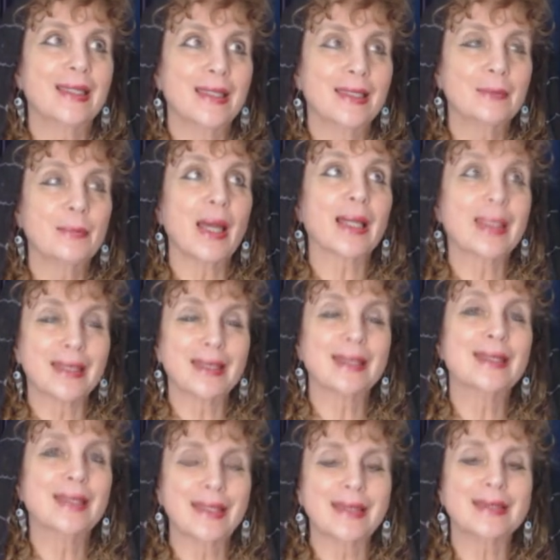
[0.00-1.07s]
in, back
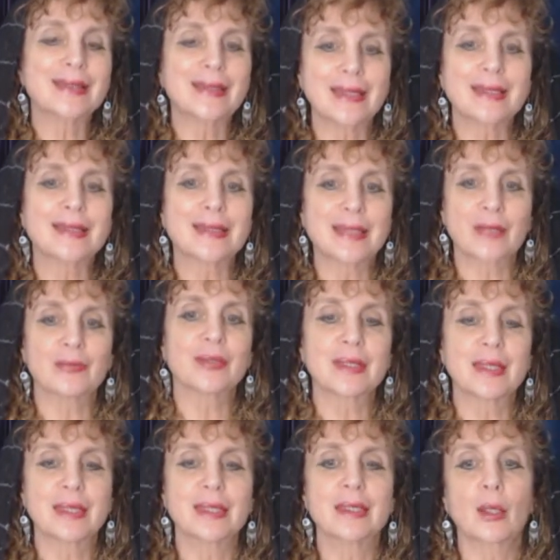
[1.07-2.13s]
in
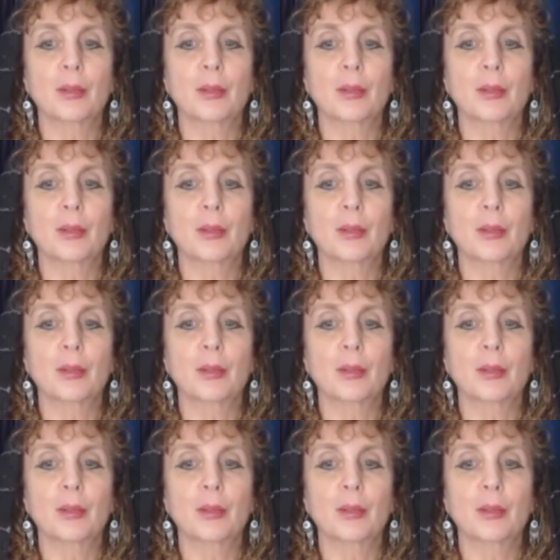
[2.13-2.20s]
1917.